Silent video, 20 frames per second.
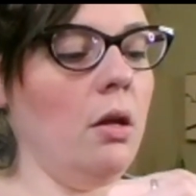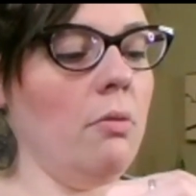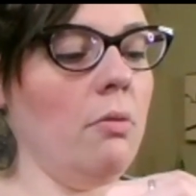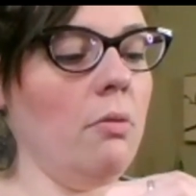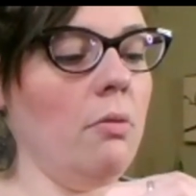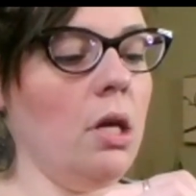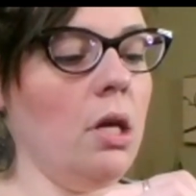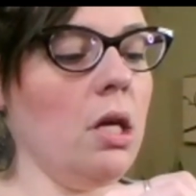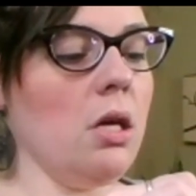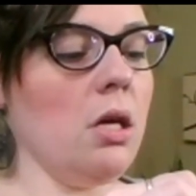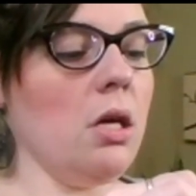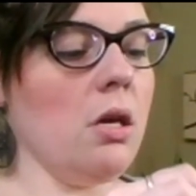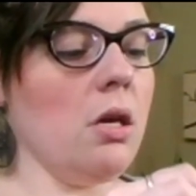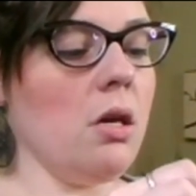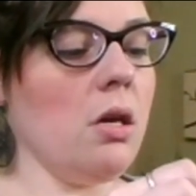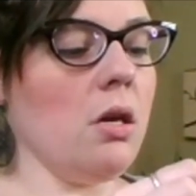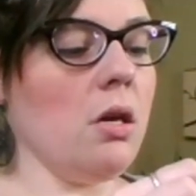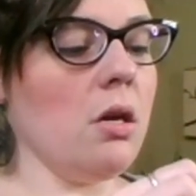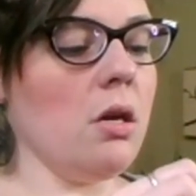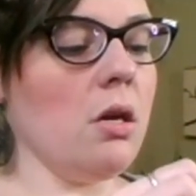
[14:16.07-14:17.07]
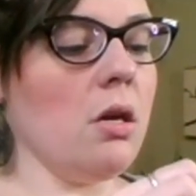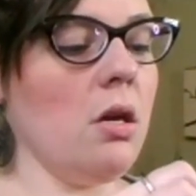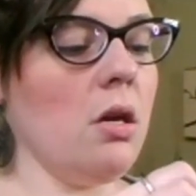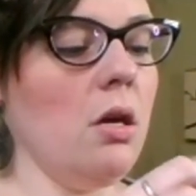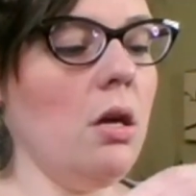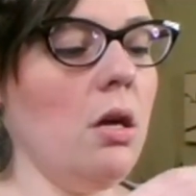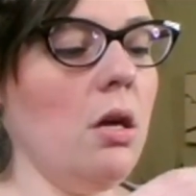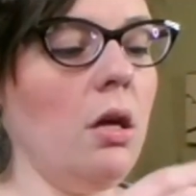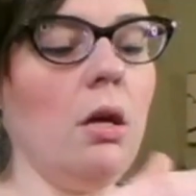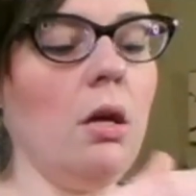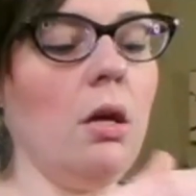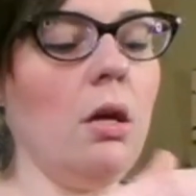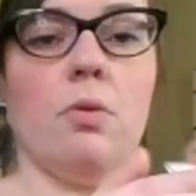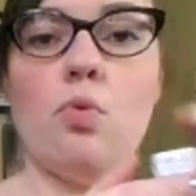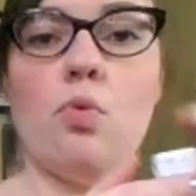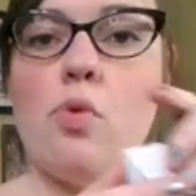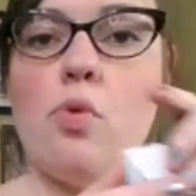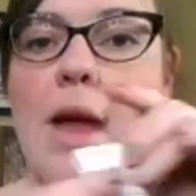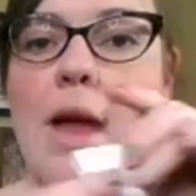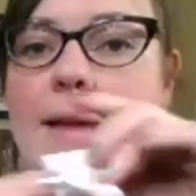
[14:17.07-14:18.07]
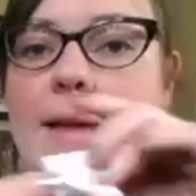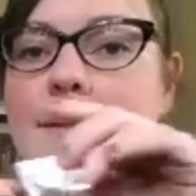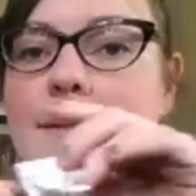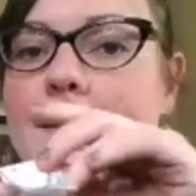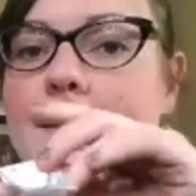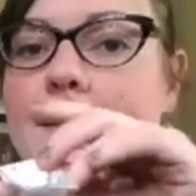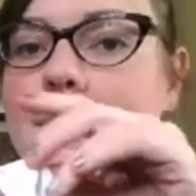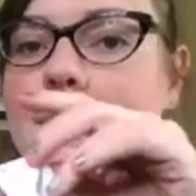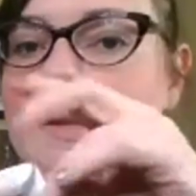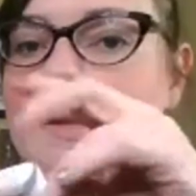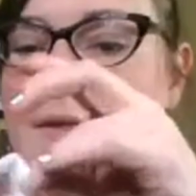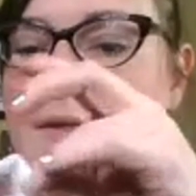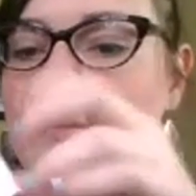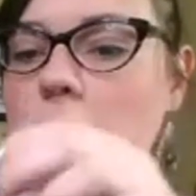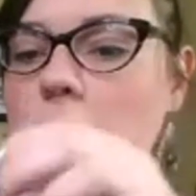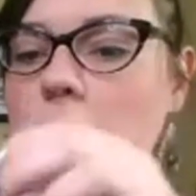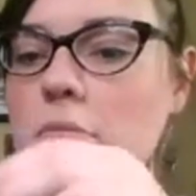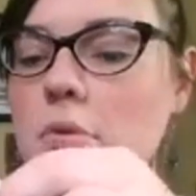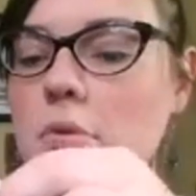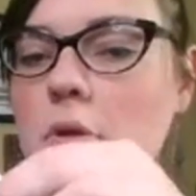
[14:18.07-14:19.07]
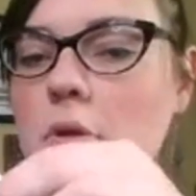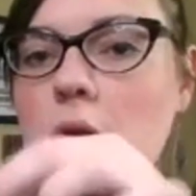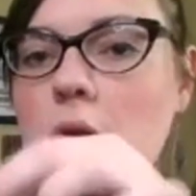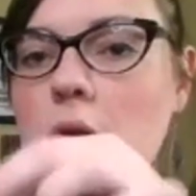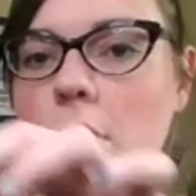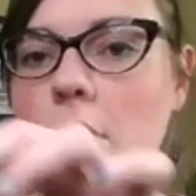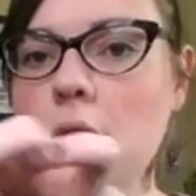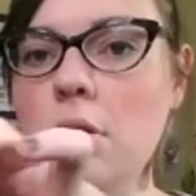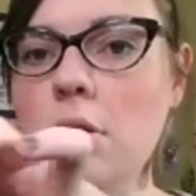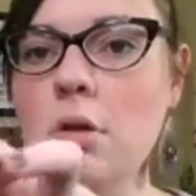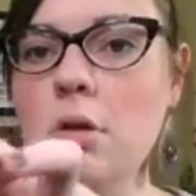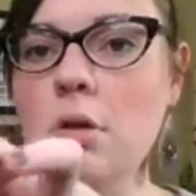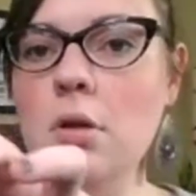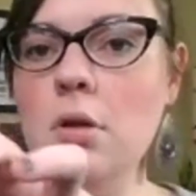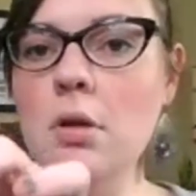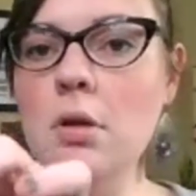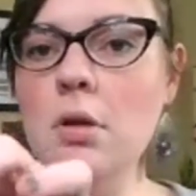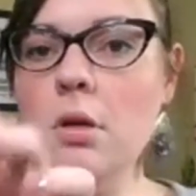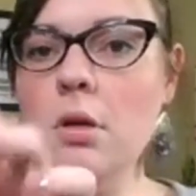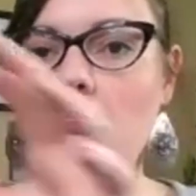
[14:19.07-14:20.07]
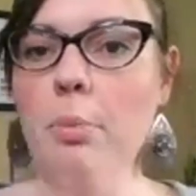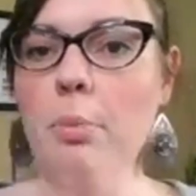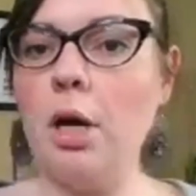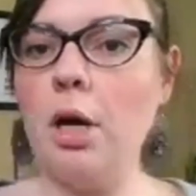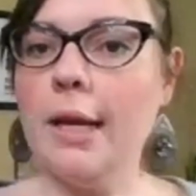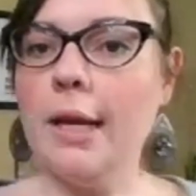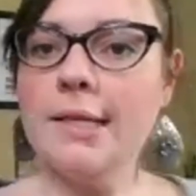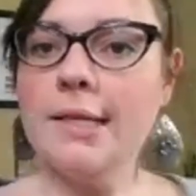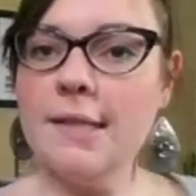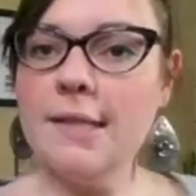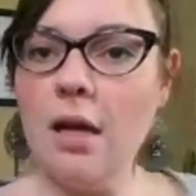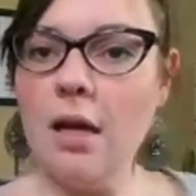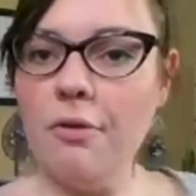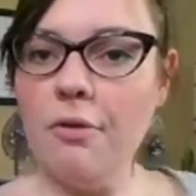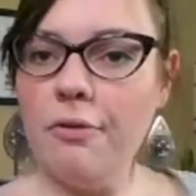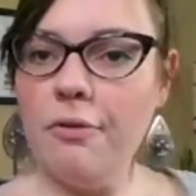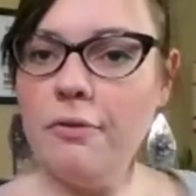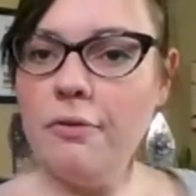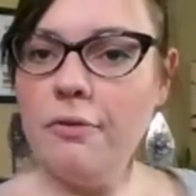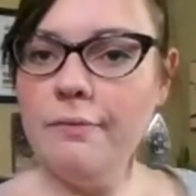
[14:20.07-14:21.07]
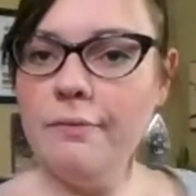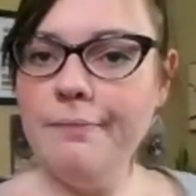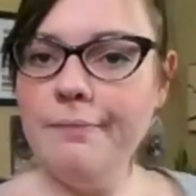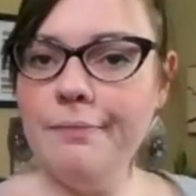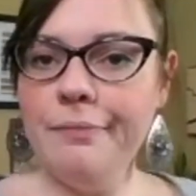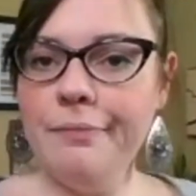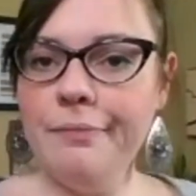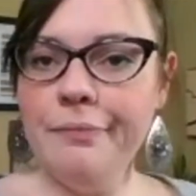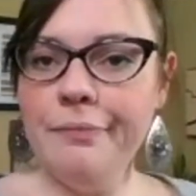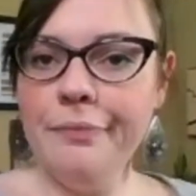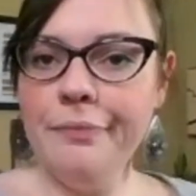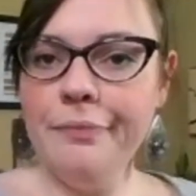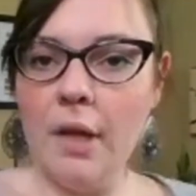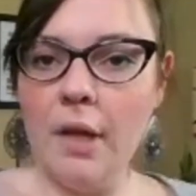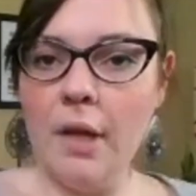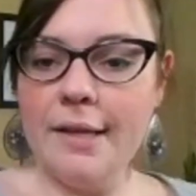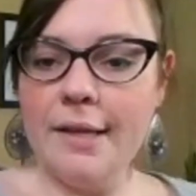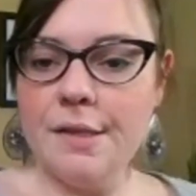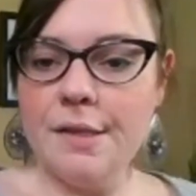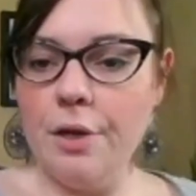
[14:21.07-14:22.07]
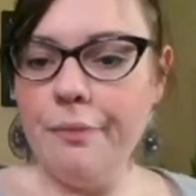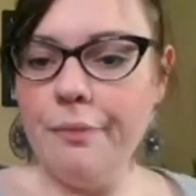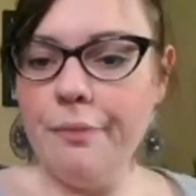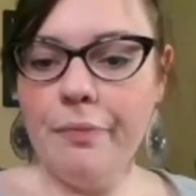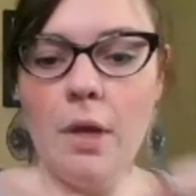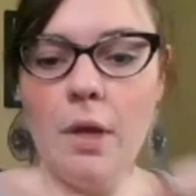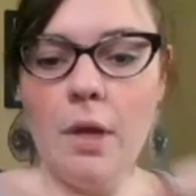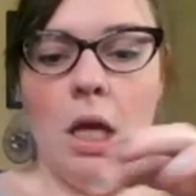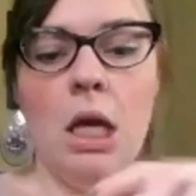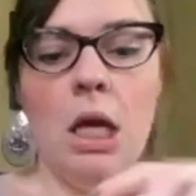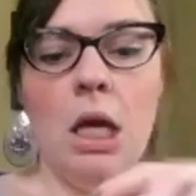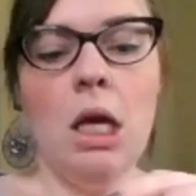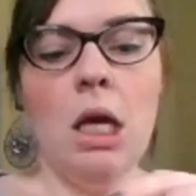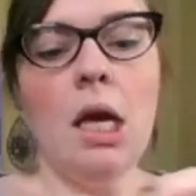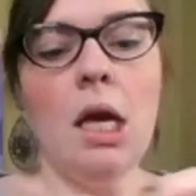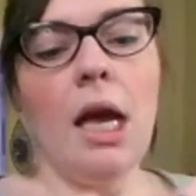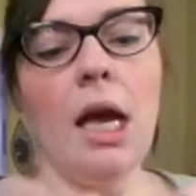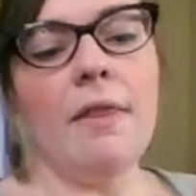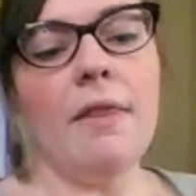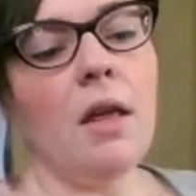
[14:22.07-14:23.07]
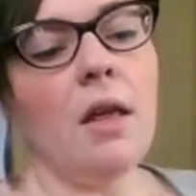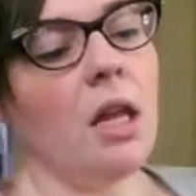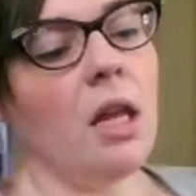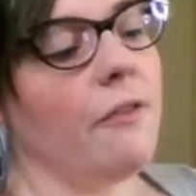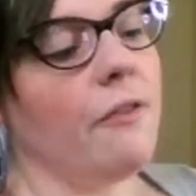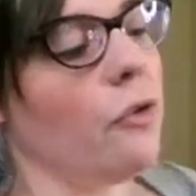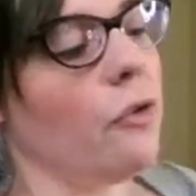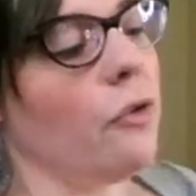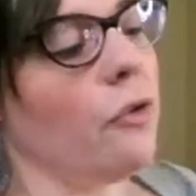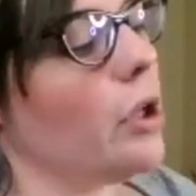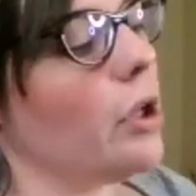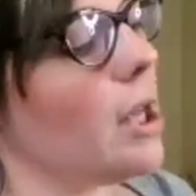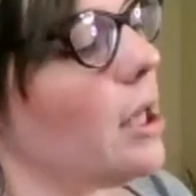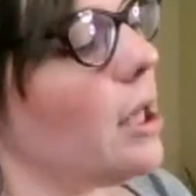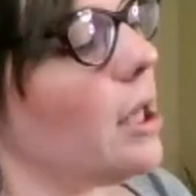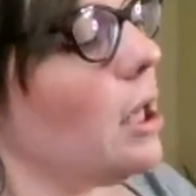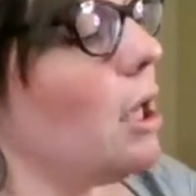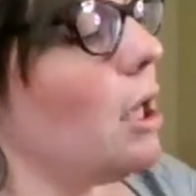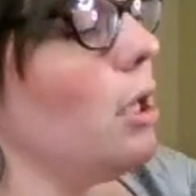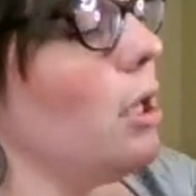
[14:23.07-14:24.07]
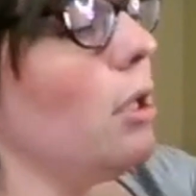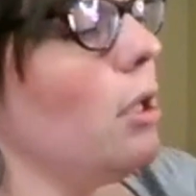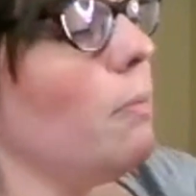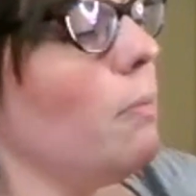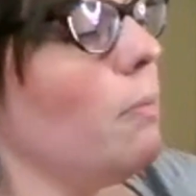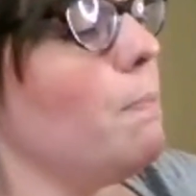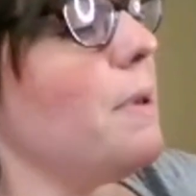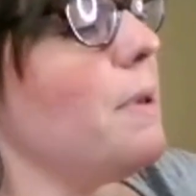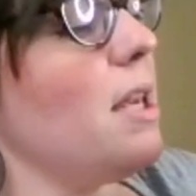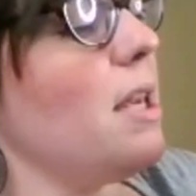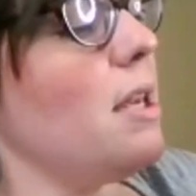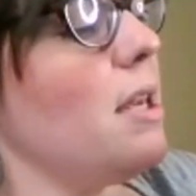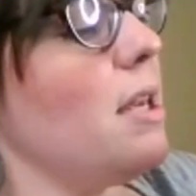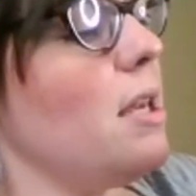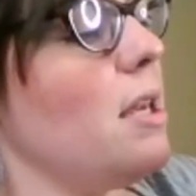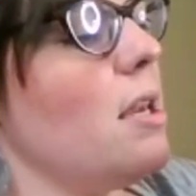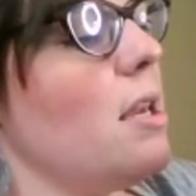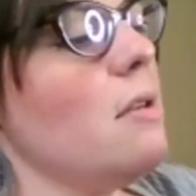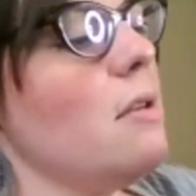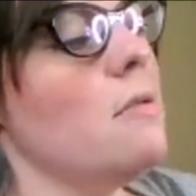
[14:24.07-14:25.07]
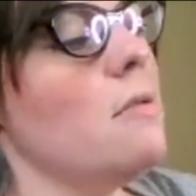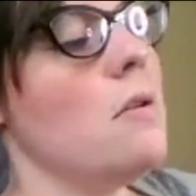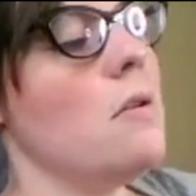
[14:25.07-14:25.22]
making it rest upon itself like so. And then if you look B